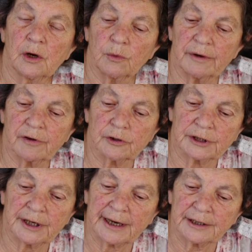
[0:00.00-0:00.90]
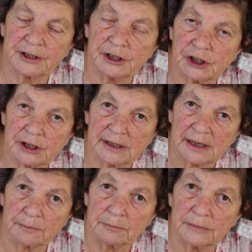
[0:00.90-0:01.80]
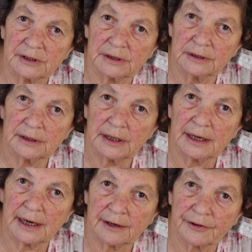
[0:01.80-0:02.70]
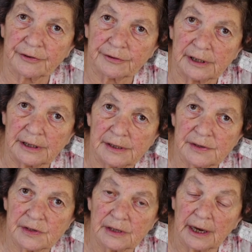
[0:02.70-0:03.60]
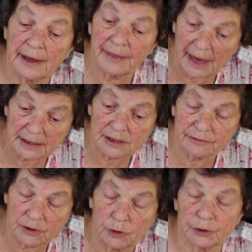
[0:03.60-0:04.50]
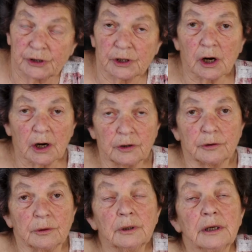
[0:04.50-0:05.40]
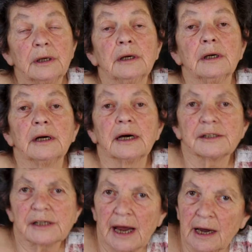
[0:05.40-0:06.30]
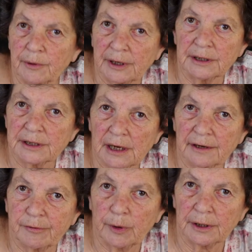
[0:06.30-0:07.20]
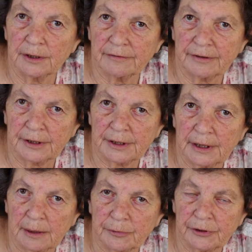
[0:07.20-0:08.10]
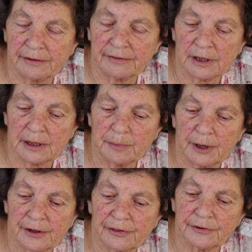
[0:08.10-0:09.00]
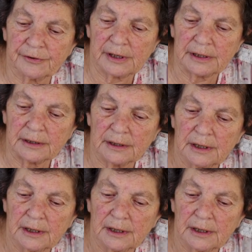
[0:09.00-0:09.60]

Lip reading: We've looked at our digit sums in our 3's, and that is of course the clue as to how we can tell if we can divide a number evenly by 3.